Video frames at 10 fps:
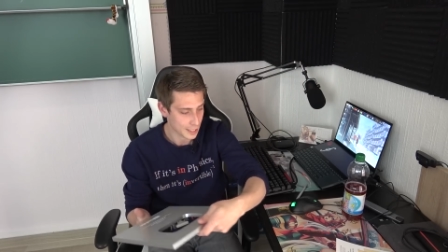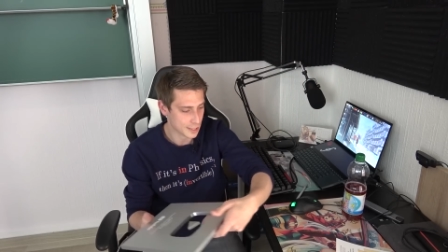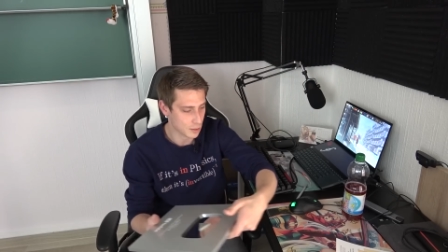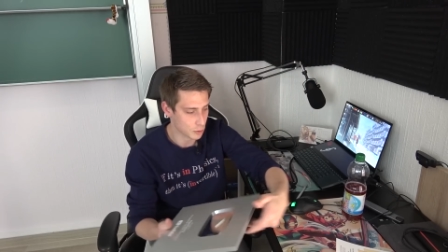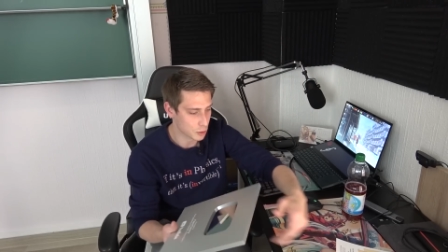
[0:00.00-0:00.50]

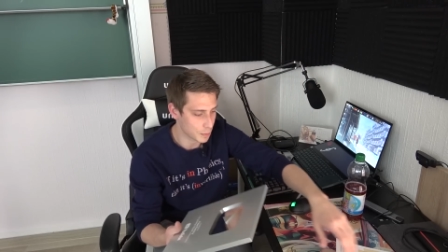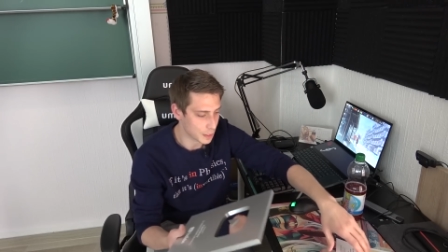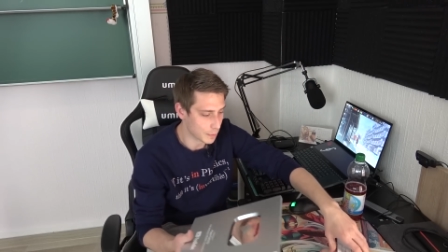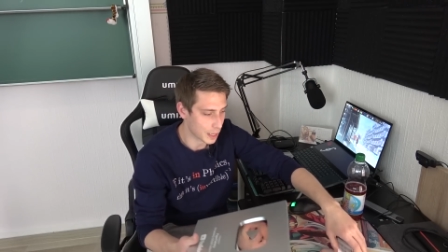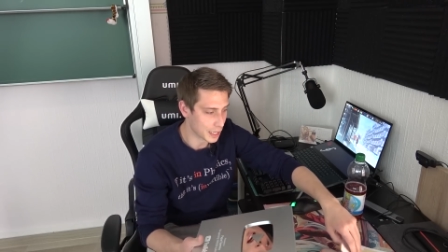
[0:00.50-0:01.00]
It's going to
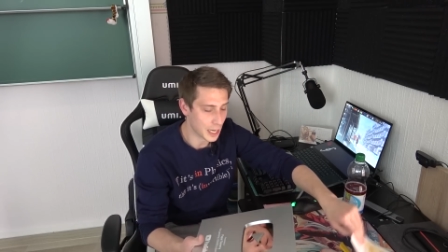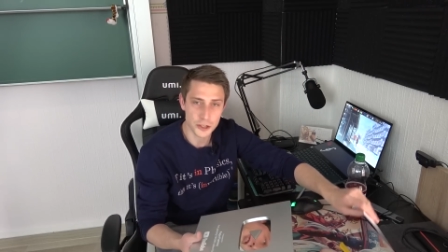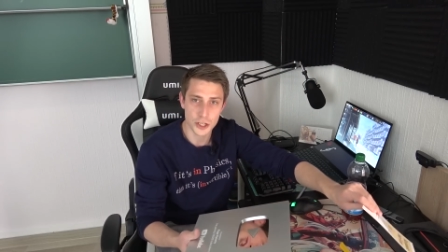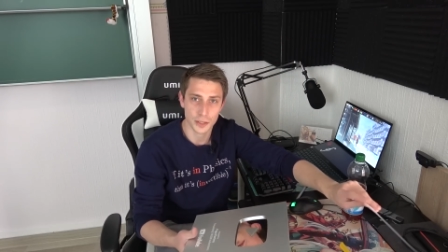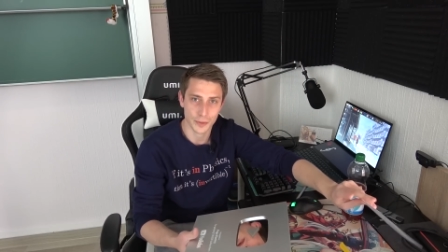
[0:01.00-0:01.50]
be my
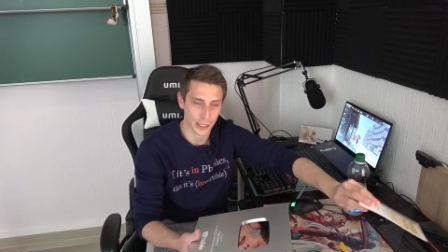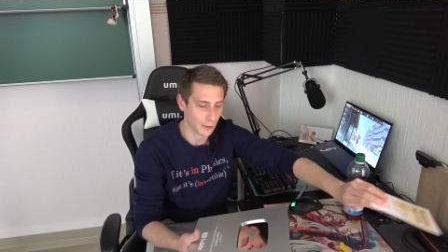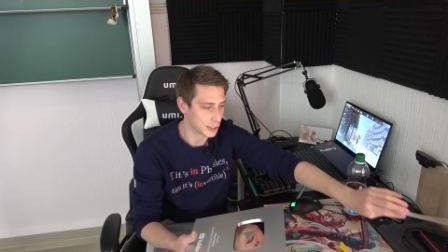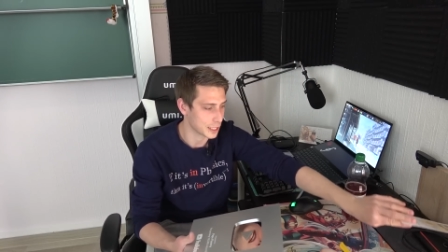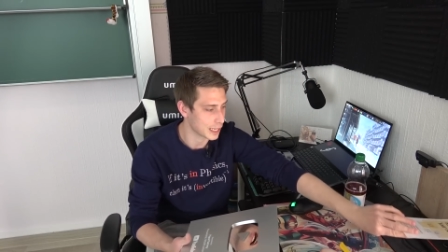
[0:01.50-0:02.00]
engineering
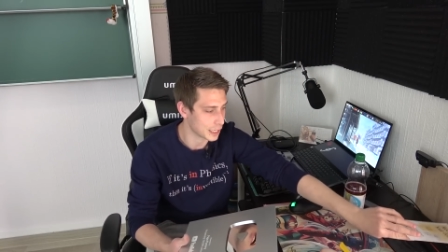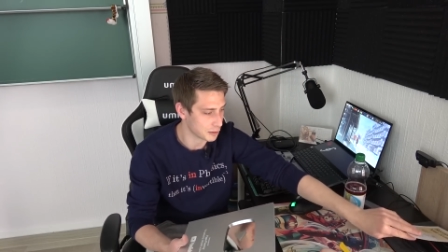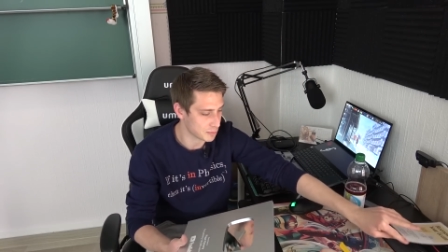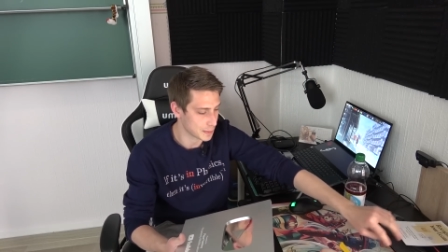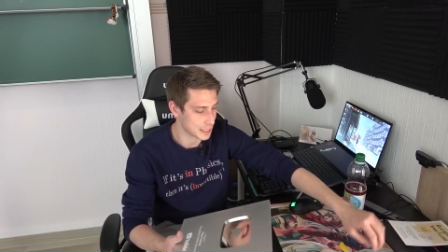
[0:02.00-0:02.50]
clock that
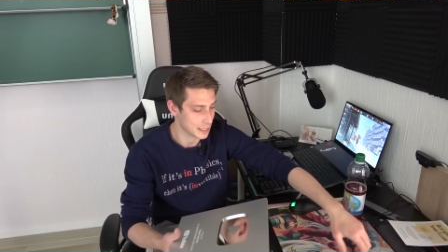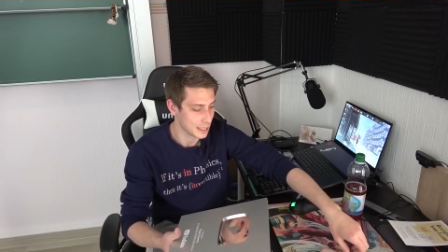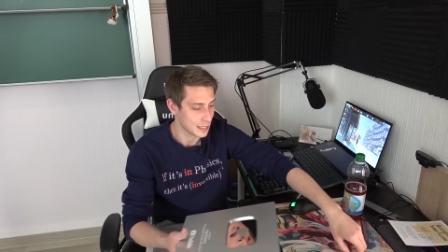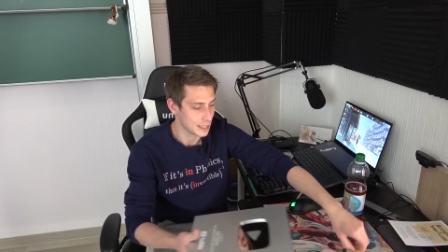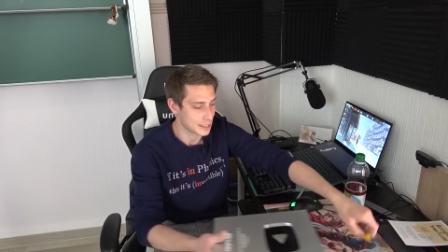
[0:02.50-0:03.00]

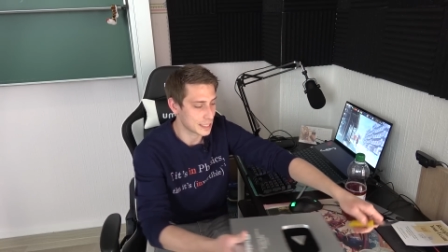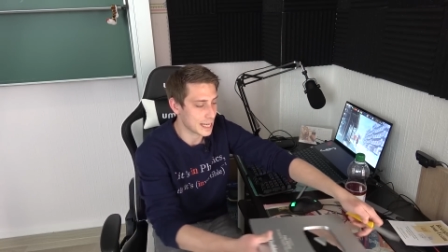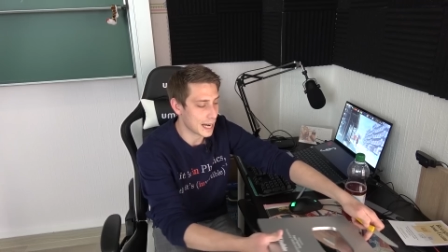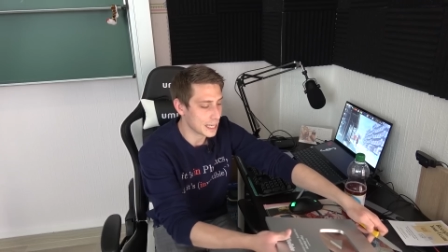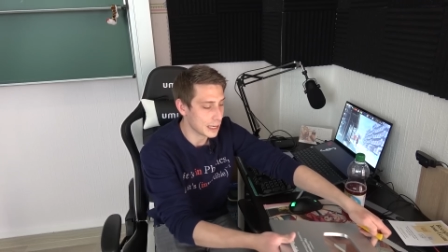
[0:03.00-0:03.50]

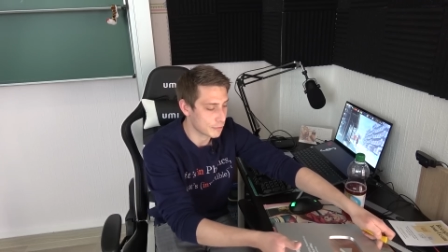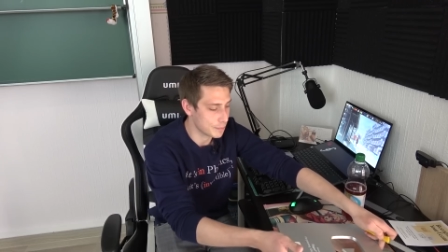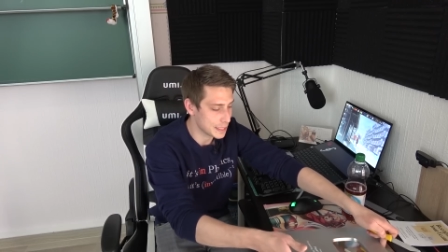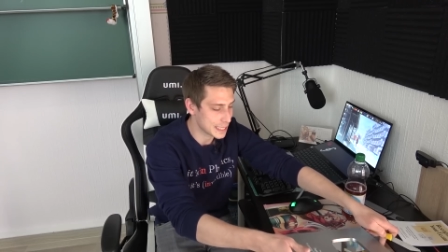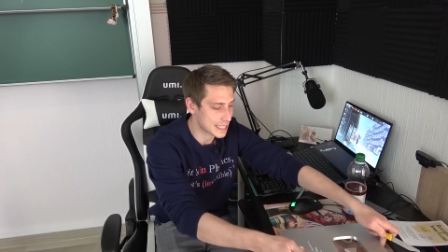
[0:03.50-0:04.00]
I have
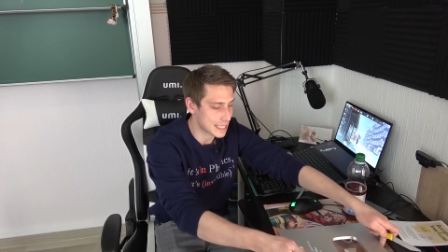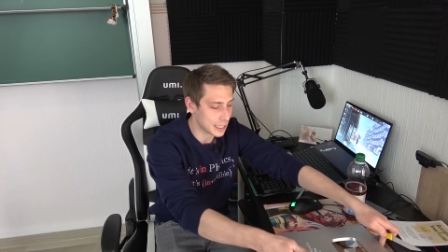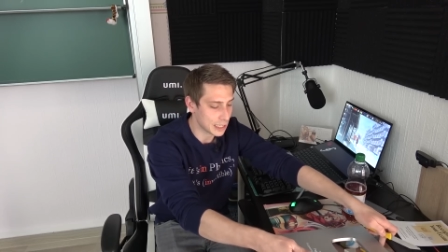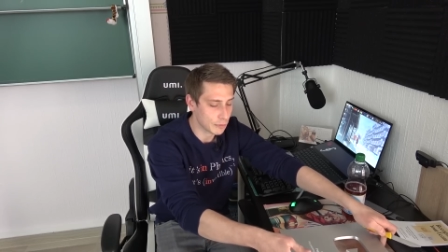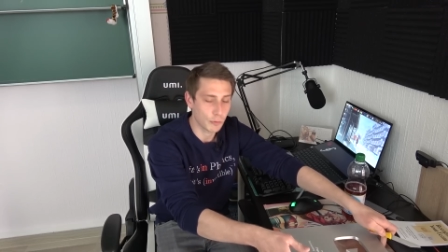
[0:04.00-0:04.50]
been
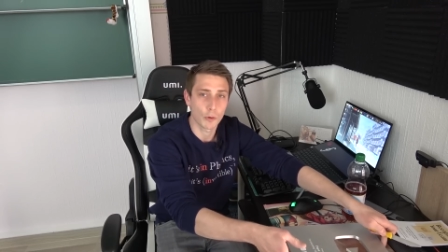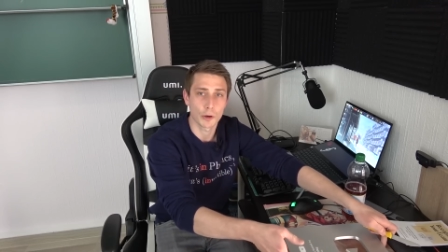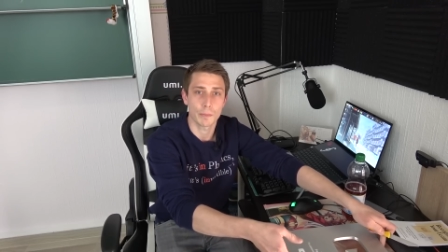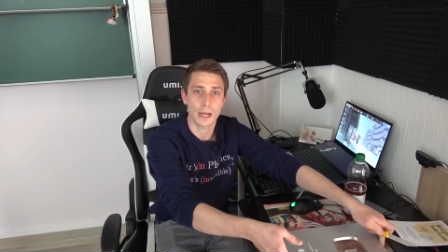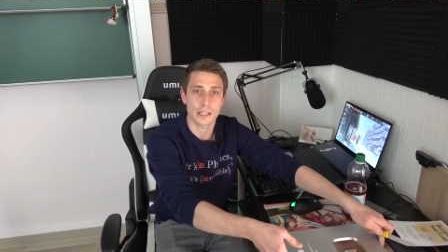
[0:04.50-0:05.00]
designing
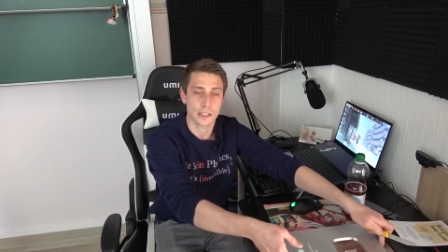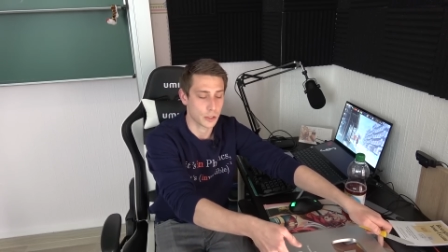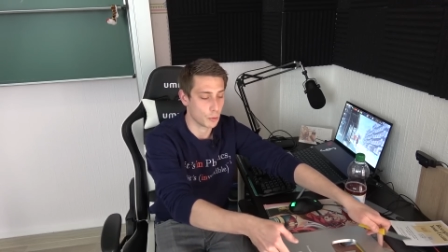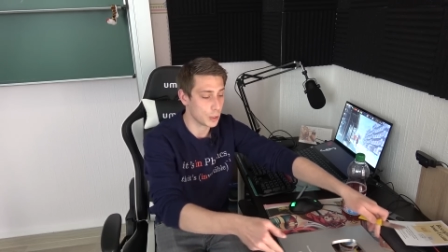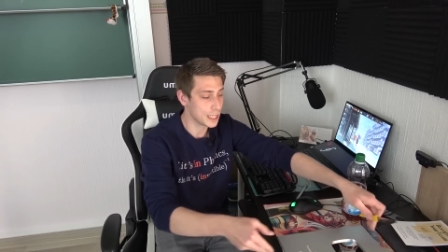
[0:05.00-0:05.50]
for the
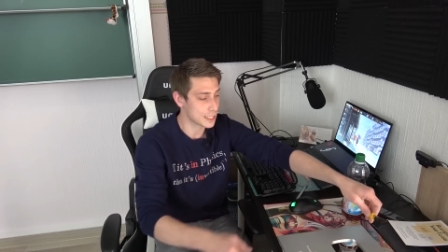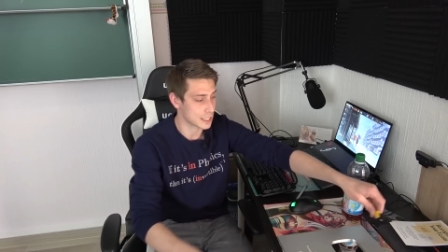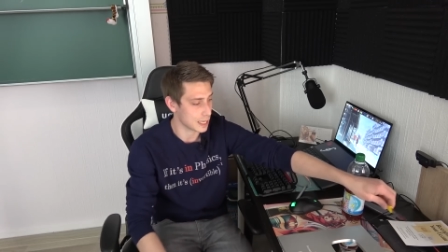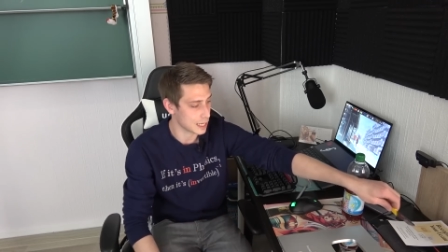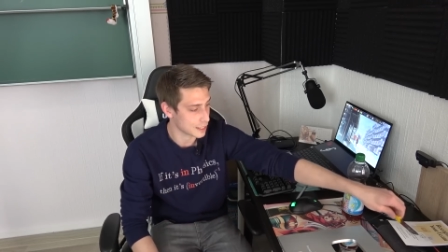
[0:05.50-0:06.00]
past
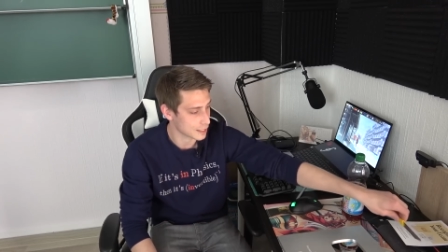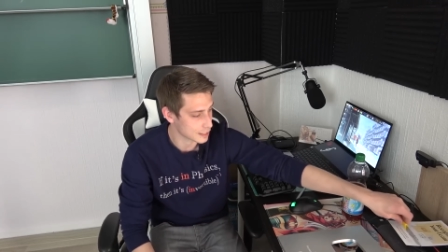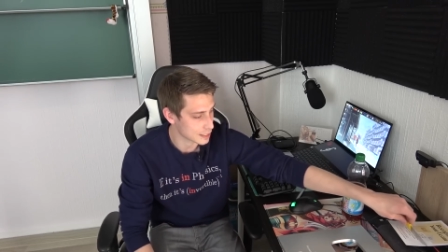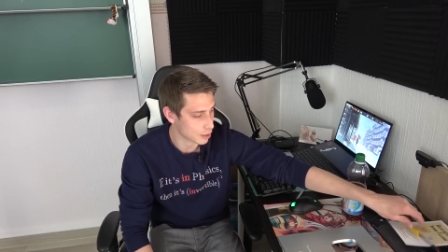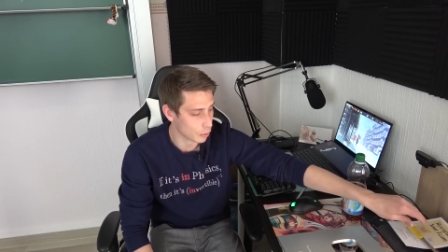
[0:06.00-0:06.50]
weeks, and
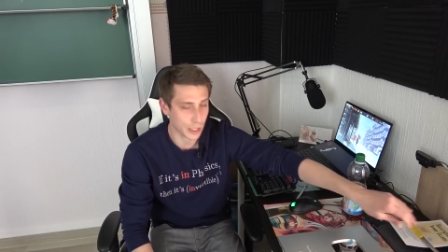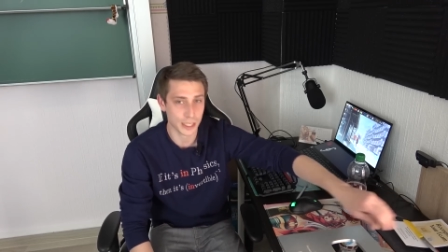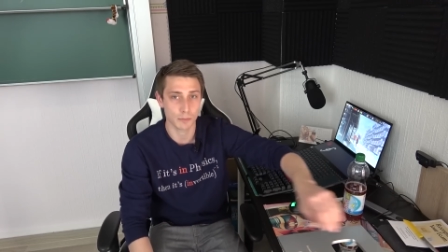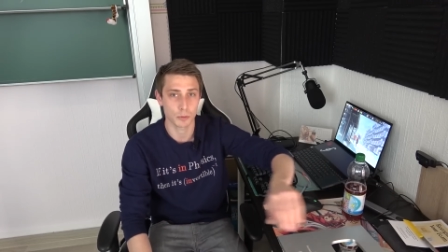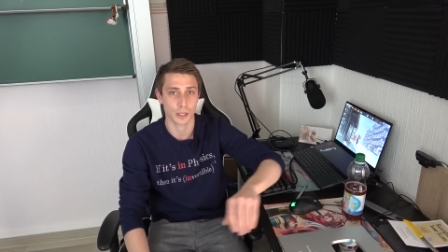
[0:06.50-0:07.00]
it's
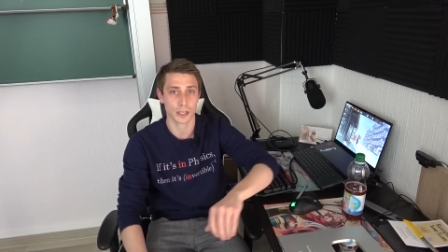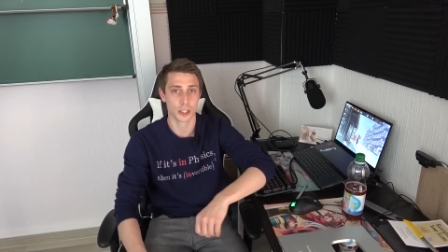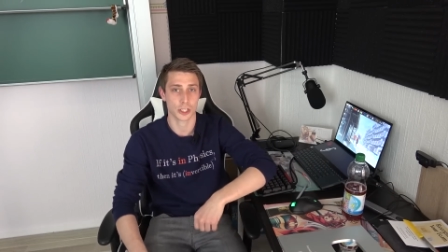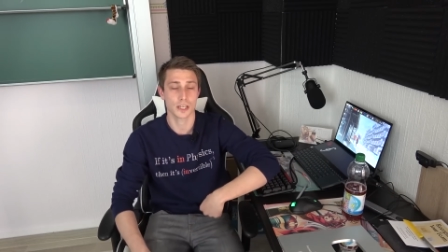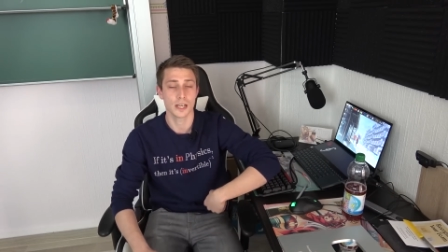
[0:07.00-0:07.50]
already in
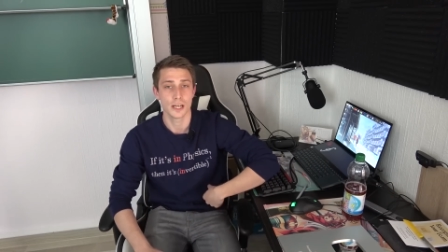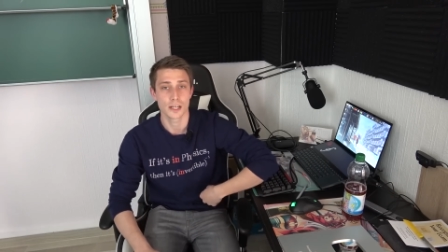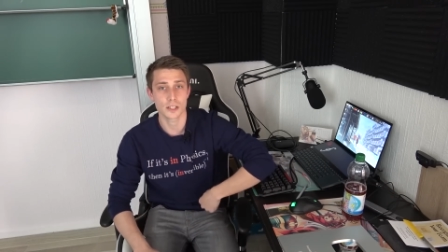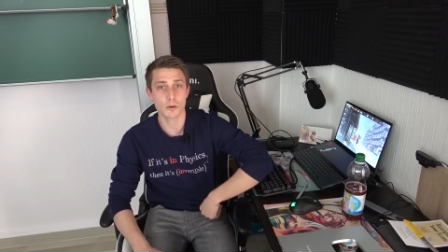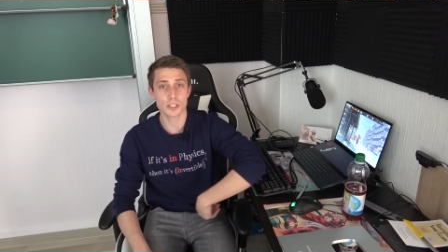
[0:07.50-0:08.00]
production.
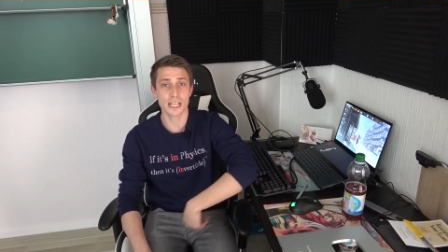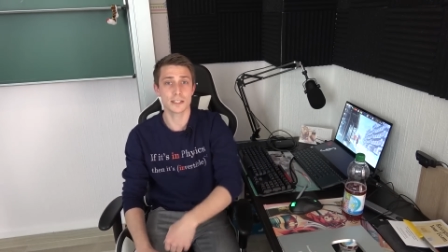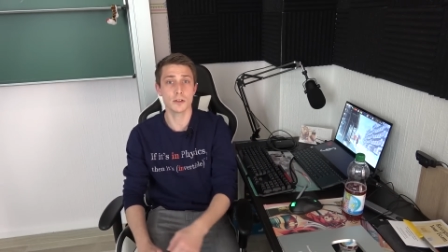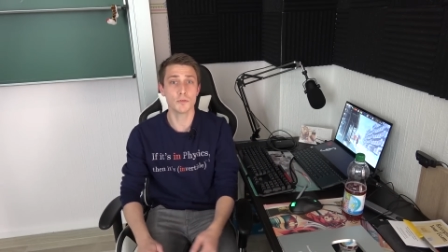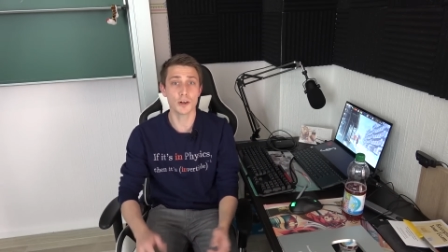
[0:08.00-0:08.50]
So stay
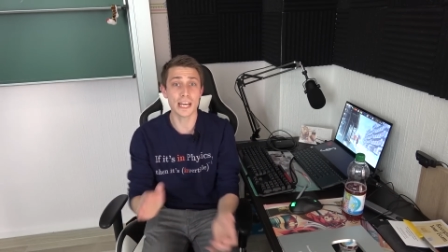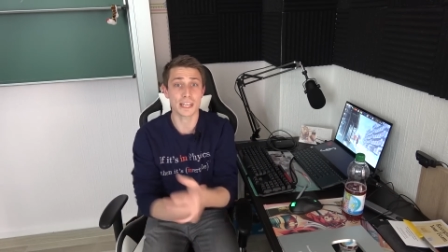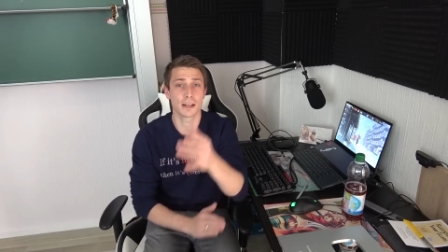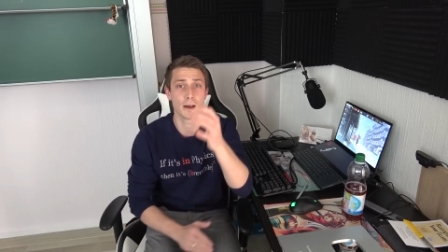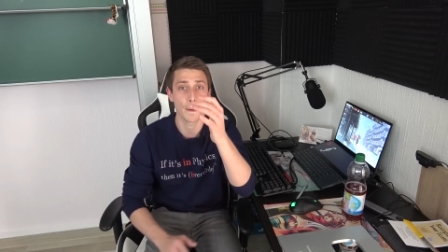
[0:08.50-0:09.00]
tuned for
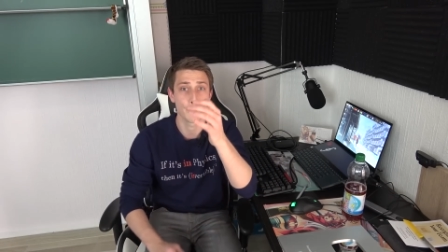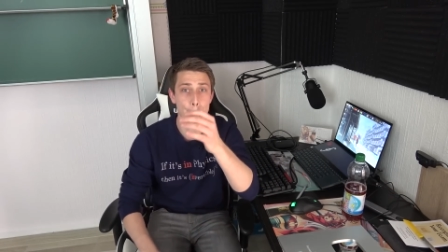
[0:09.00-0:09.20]
that.